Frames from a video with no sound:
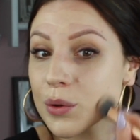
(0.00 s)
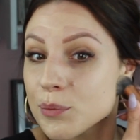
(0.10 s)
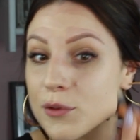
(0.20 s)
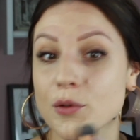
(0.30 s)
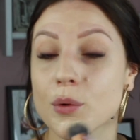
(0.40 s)

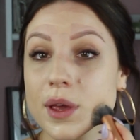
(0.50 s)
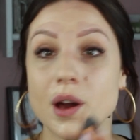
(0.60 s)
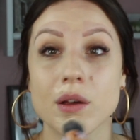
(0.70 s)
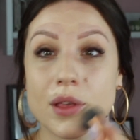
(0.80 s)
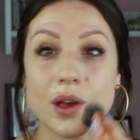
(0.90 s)
we
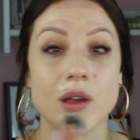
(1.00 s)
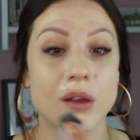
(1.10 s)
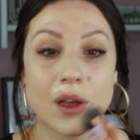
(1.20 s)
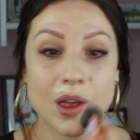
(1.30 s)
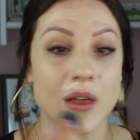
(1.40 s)
go though.
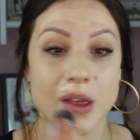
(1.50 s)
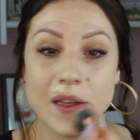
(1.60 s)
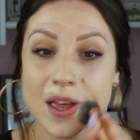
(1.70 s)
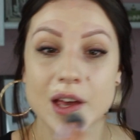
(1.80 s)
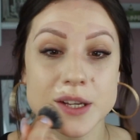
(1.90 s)

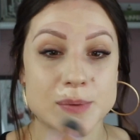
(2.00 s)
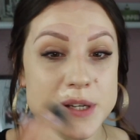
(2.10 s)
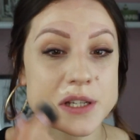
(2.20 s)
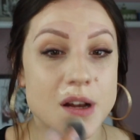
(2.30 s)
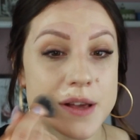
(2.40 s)

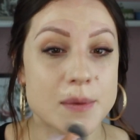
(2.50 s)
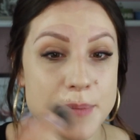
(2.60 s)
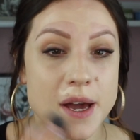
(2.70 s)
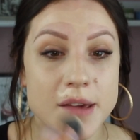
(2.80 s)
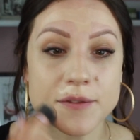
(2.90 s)
Especially like
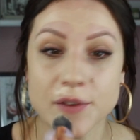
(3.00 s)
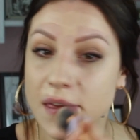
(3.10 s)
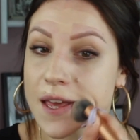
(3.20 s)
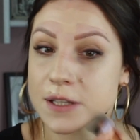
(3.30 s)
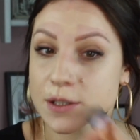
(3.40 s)
packing for
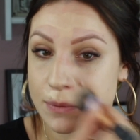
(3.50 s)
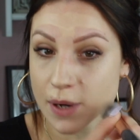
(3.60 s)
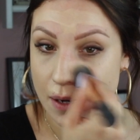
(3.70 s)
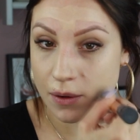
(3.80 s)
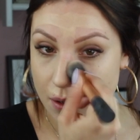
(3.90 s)
kids as
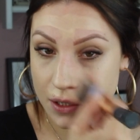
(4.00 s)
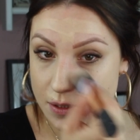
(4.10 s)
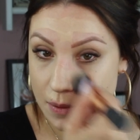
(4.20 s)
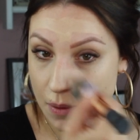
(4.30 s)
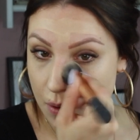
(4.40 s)
well,
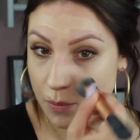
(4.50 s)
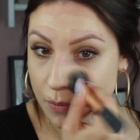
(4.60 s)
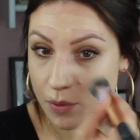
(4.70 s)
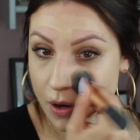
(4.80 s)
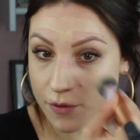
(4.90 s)
because
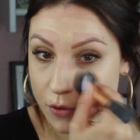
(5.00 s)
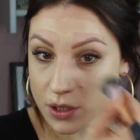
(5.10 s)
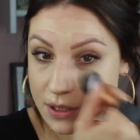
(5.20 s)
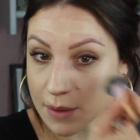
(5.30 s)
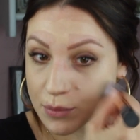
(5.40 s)
I've got
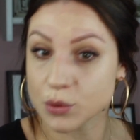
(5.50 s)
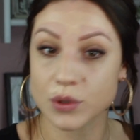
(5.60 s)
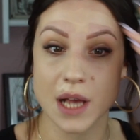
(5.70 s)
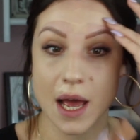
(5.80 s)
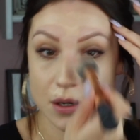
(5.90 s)
a
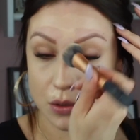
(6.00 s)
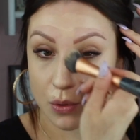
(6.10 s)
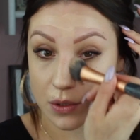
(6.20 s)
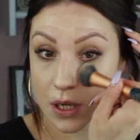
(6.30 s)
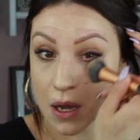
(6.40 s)
stepdaughter and a
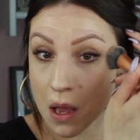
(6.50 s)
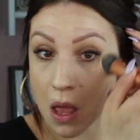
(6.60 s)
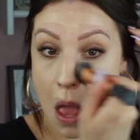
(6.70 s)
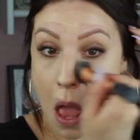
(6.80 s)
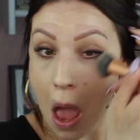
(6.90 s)
daughter.
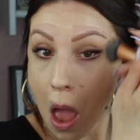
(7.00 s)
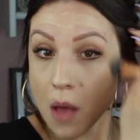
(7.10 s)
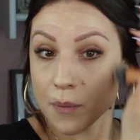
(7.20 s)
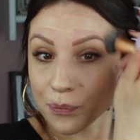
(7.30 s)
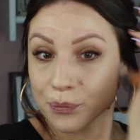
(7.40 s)

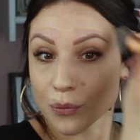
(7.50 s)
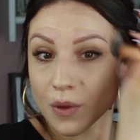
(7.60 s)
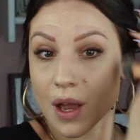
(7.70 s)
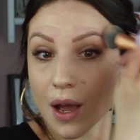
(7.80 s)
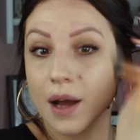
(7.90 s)

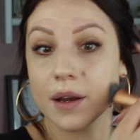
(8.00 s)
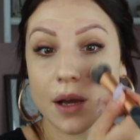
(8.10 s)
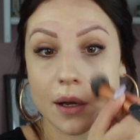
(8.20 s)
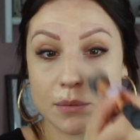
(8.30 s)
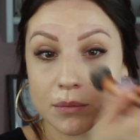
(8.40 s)

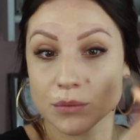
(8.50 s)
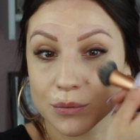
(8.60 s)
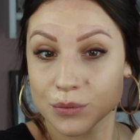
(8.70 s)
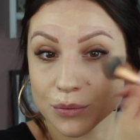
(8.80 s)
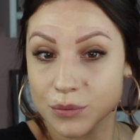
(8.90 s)
And
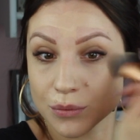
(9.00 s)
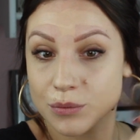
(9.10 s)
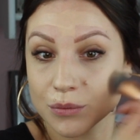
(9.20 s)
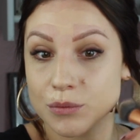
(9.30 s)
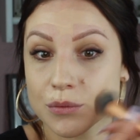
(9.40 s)

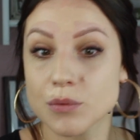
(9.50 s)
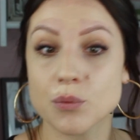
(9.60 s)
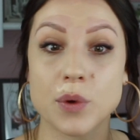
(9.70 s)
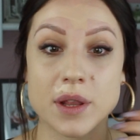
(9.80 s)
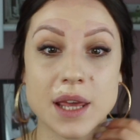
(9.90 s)

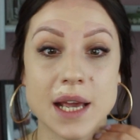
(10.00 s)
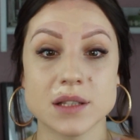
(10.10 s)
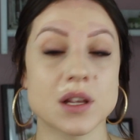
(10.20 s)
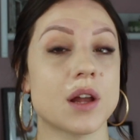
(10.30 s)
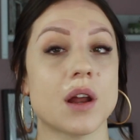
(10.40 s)
with
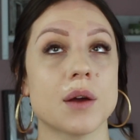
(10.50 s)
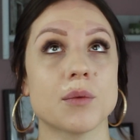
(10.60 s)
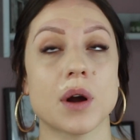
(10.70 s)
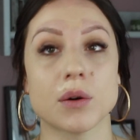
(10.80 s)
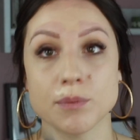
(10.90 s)
kids that are like,
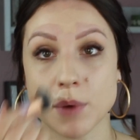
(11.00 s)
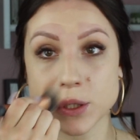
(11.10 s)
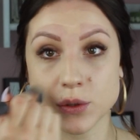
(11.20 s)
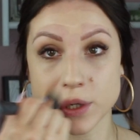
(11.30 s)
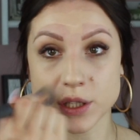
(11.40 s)
well, my
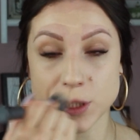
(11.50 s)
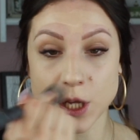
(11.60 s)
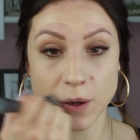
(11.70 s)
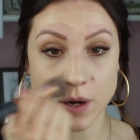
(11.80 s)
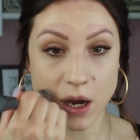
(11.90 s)
daughter's
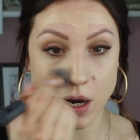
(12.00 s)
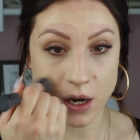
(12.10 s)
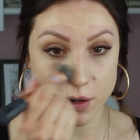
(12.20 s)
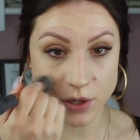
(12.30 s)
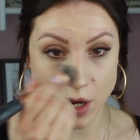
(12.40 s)

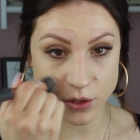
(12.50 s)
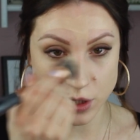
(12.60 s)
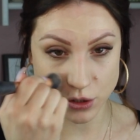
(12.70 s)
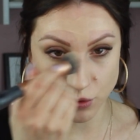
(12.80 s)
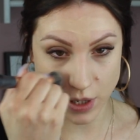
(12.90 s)
2.5, no,
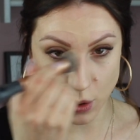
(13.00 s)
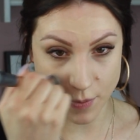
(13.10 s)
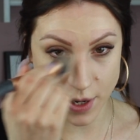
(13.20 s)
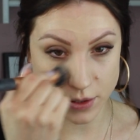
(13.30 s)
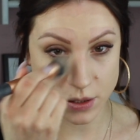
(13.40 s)
she's 3
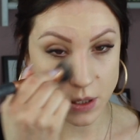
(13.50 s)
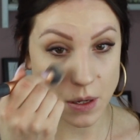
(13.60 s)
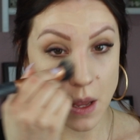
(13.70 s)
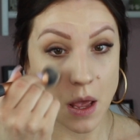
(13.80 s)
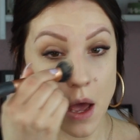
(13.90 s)
almost.
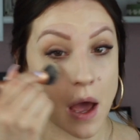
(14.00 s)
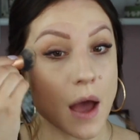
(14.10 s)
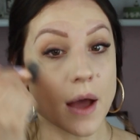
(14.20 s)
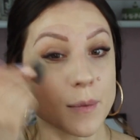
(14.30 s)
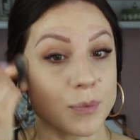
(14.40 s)

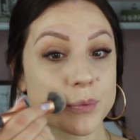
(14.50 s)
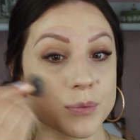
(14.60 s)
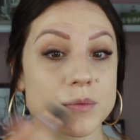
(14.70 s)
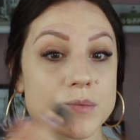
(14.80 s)
Packing